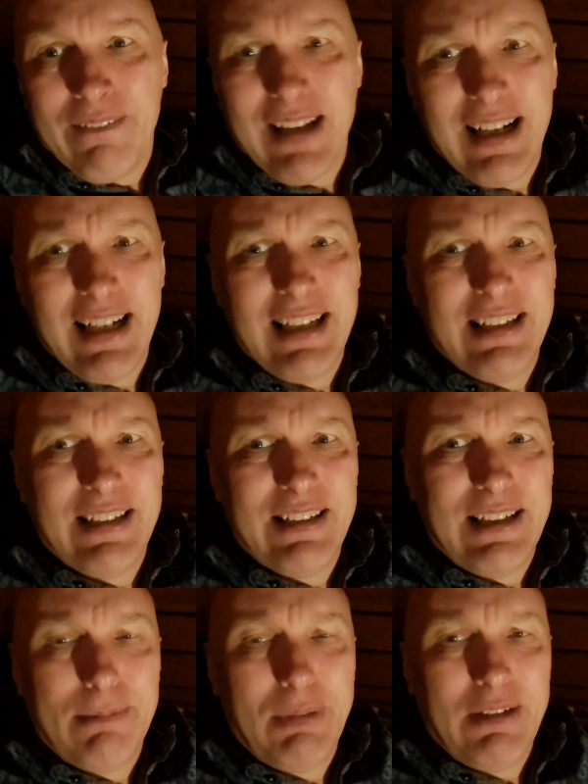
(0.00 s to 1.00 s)
That
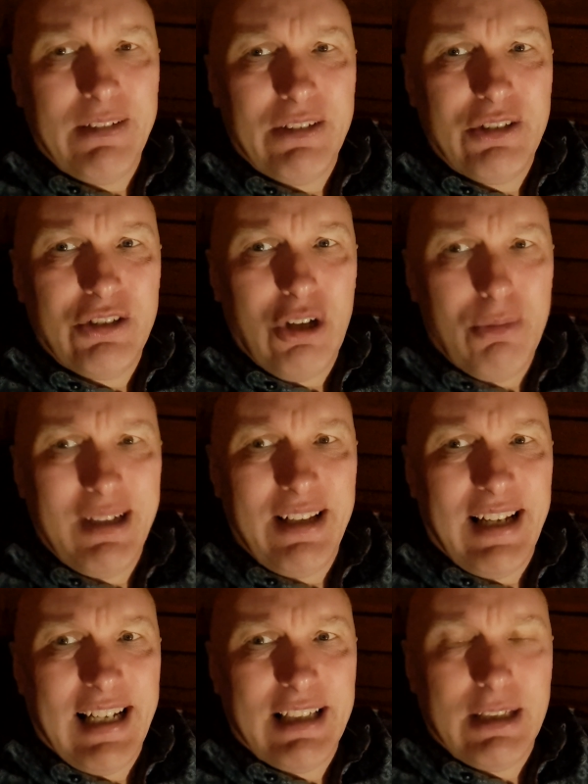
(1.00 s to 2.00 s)
it's been so many
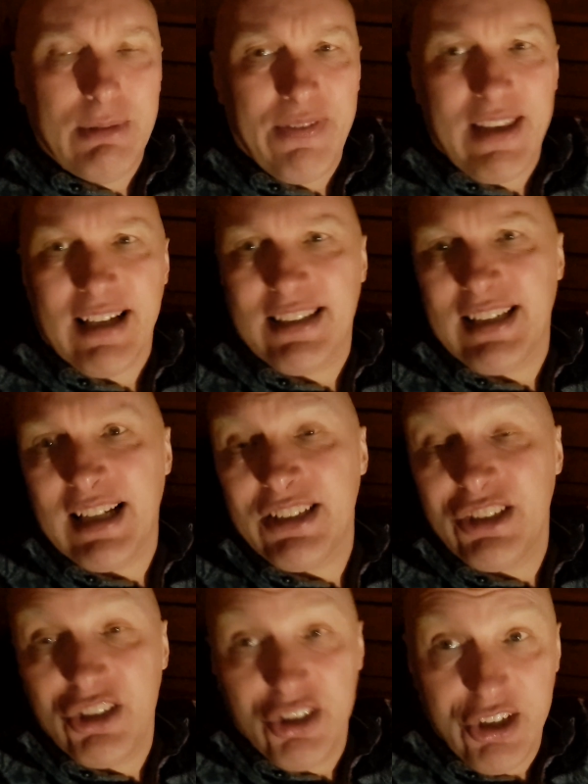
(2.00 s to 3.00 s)
days since we've had that task
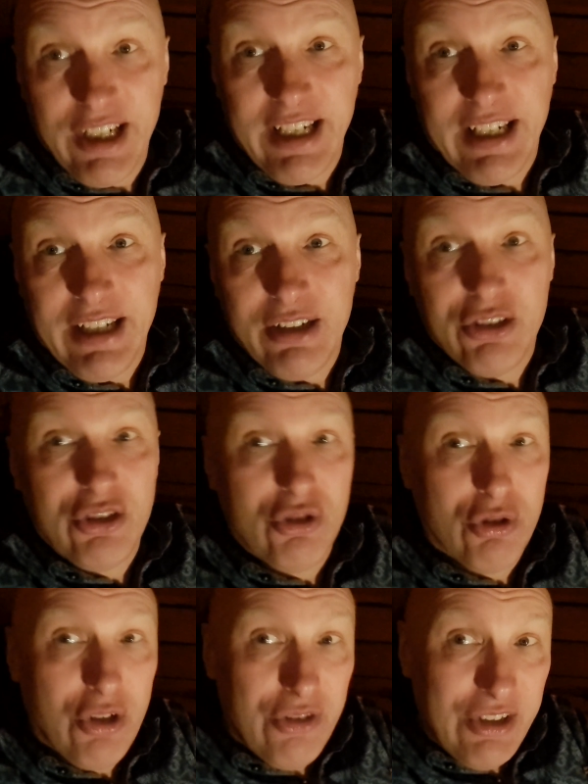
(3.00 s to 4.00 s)
steam
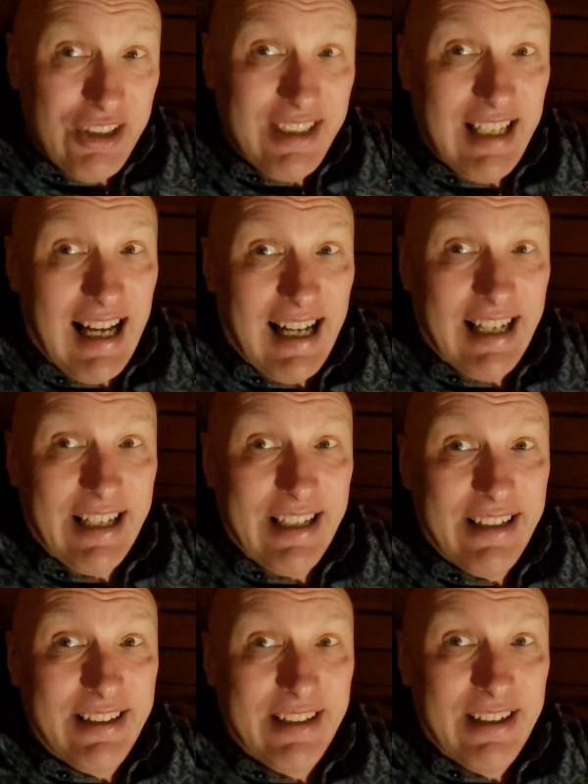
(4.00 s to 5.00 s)
stuck on the
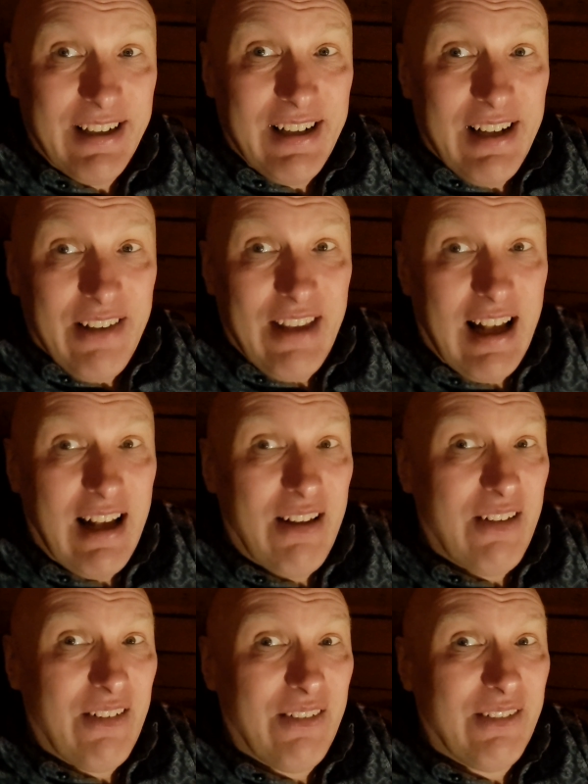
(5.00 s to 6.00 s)
side
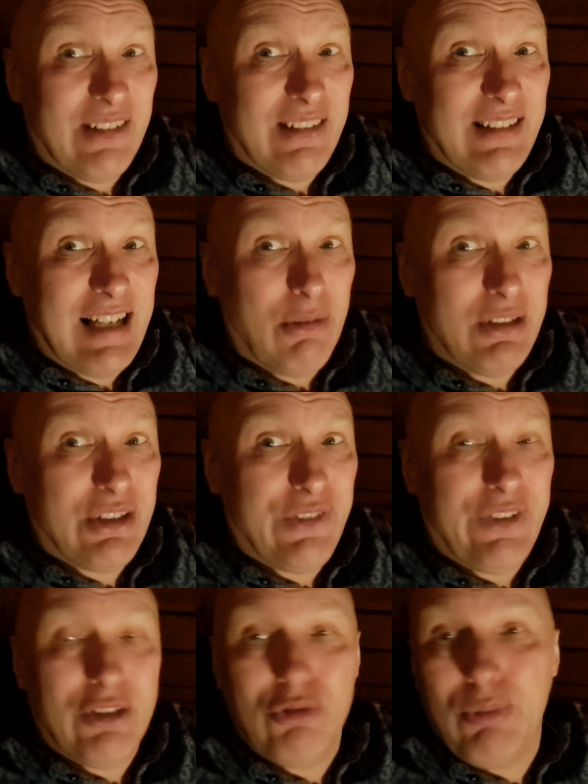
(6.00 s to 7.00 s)
that now it
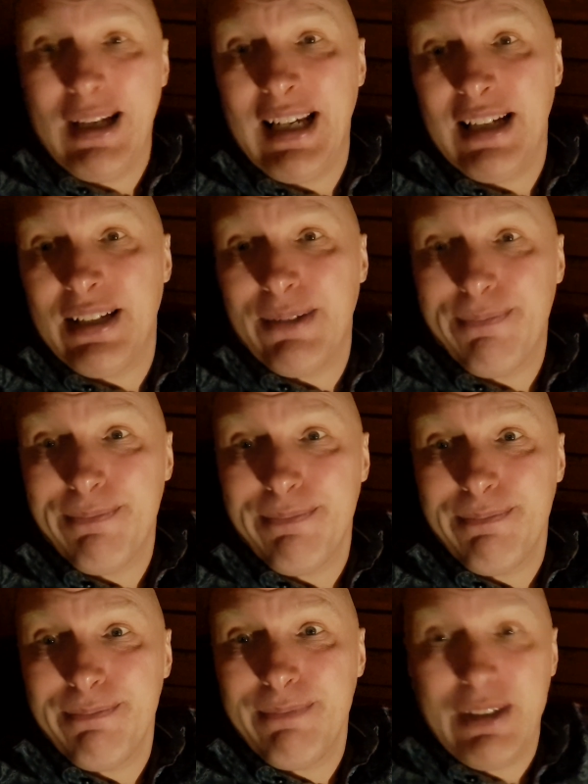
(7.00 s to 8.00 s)
just feels weird.
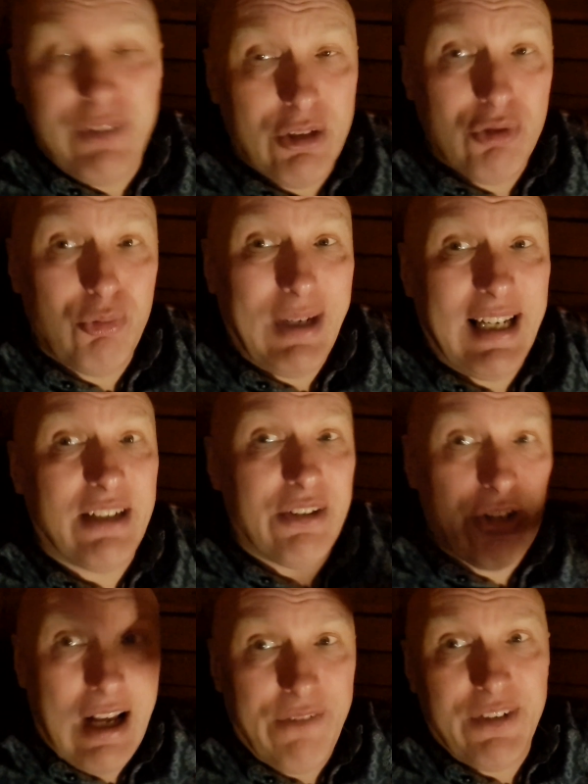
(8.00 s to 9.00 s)
It feels
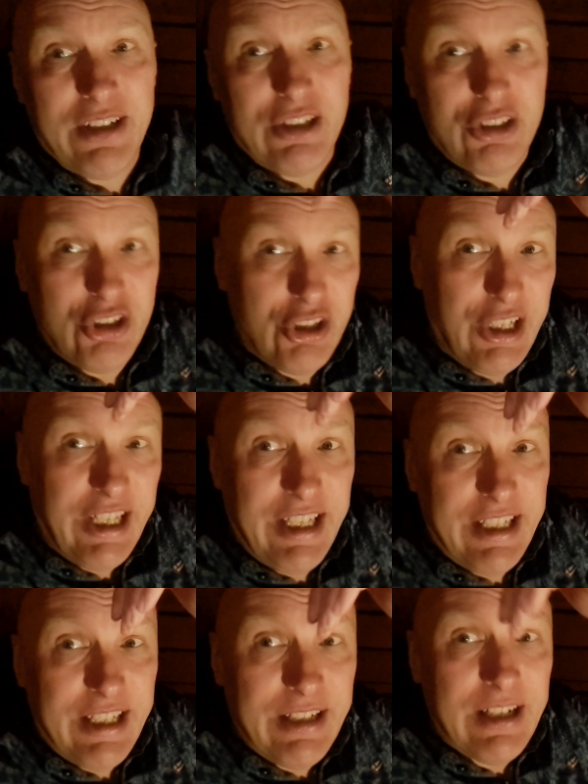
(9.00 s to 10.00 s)
weird not having the
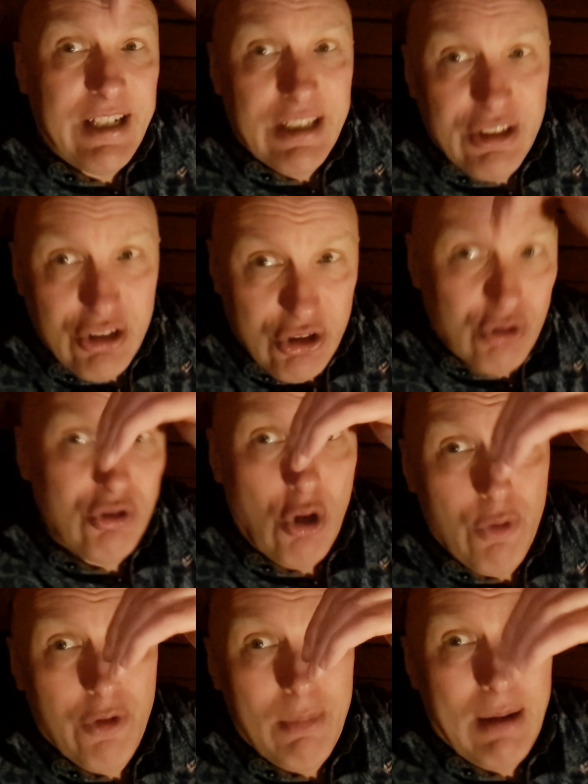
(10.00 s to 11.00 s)
steam stood
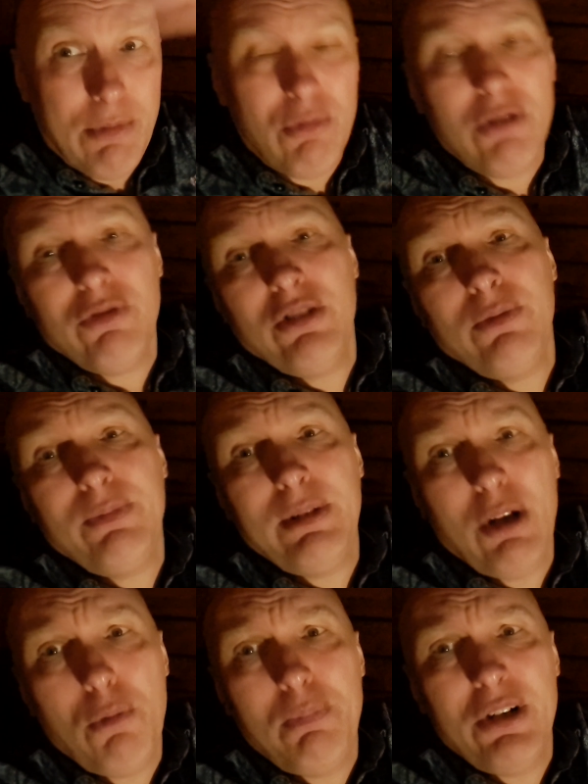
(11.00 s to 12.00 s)
over me. But what, to
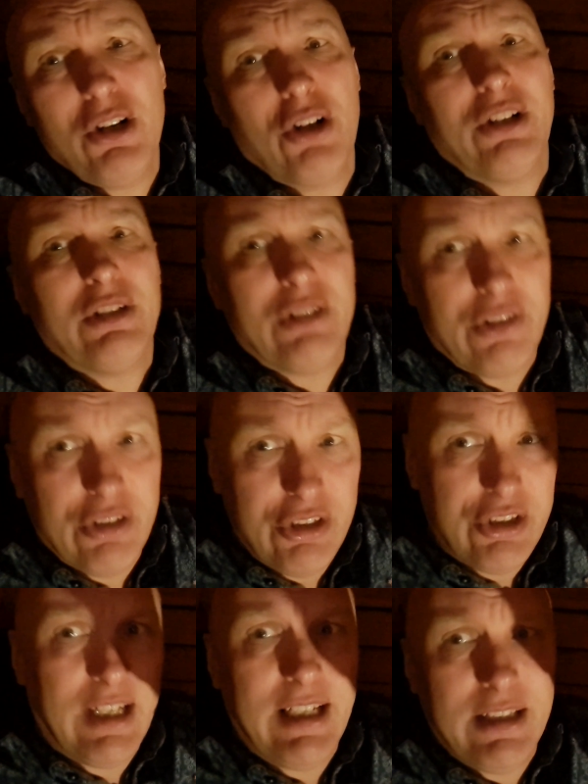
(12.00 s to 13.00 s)
be open and honest, the
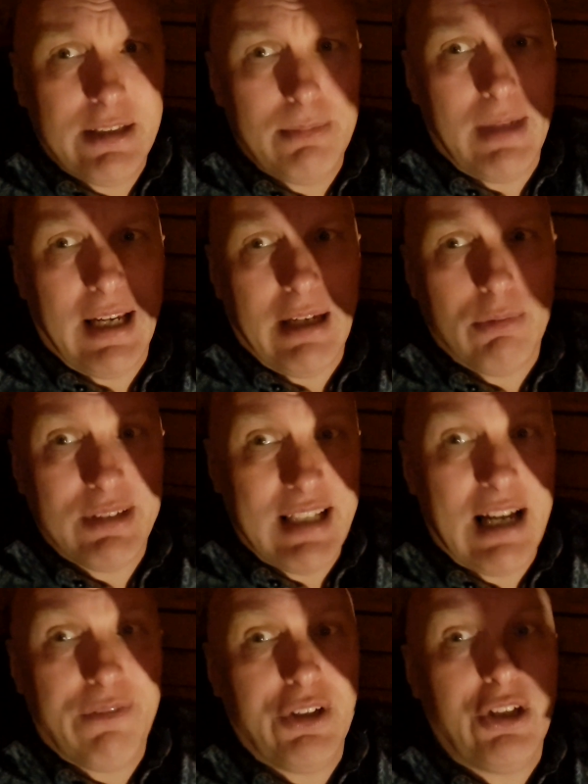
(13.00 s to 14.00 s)
steam to me was
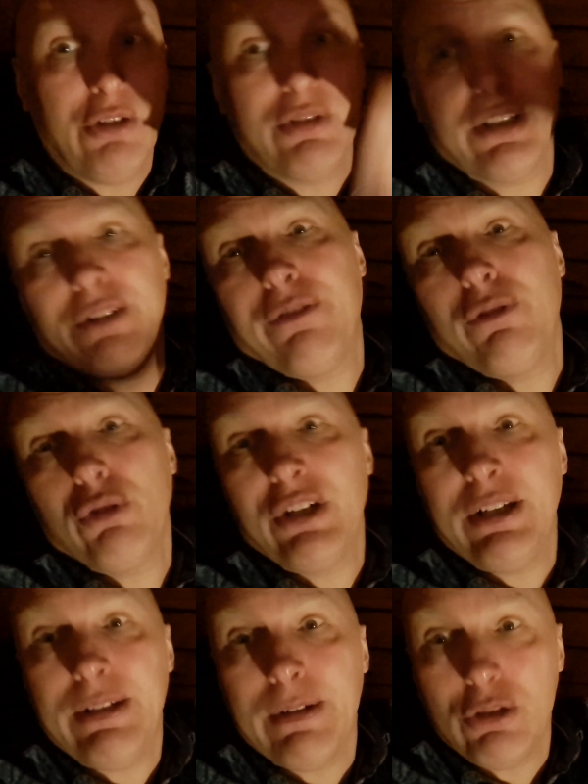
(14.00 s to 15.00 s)
now for use than a
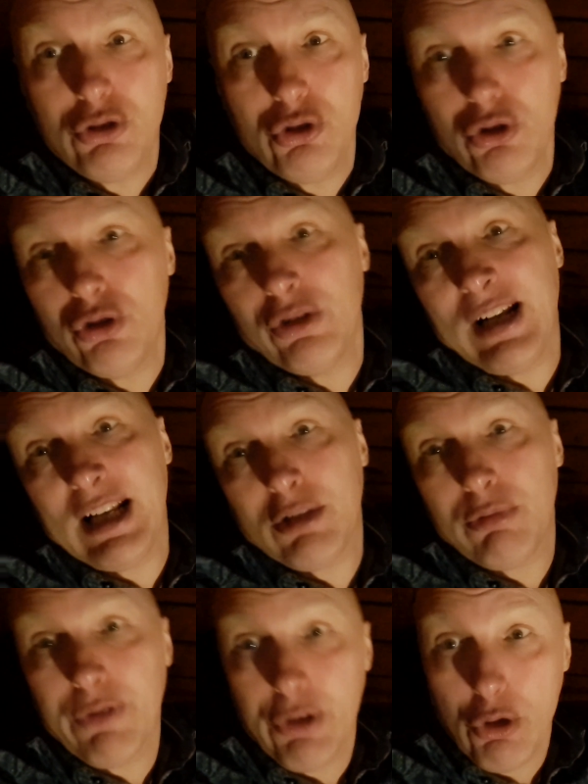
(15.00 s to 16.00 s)
fucking
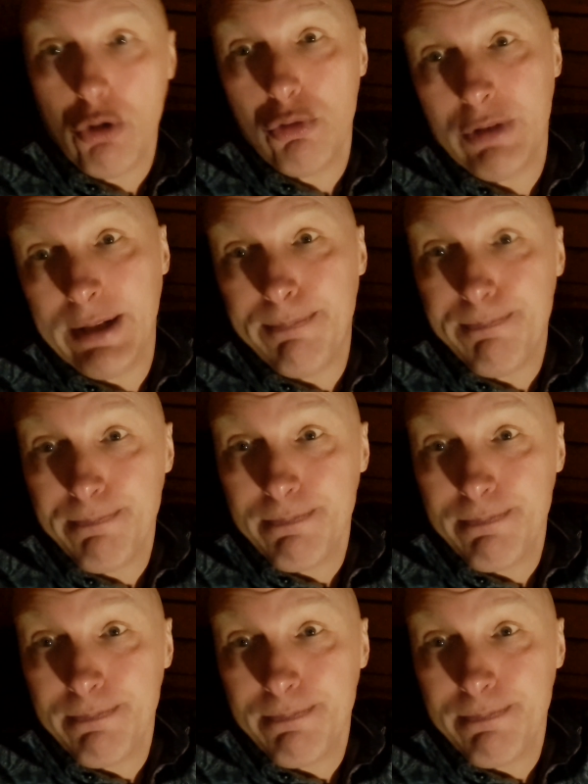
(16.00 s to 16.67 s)
Durex with a hole in.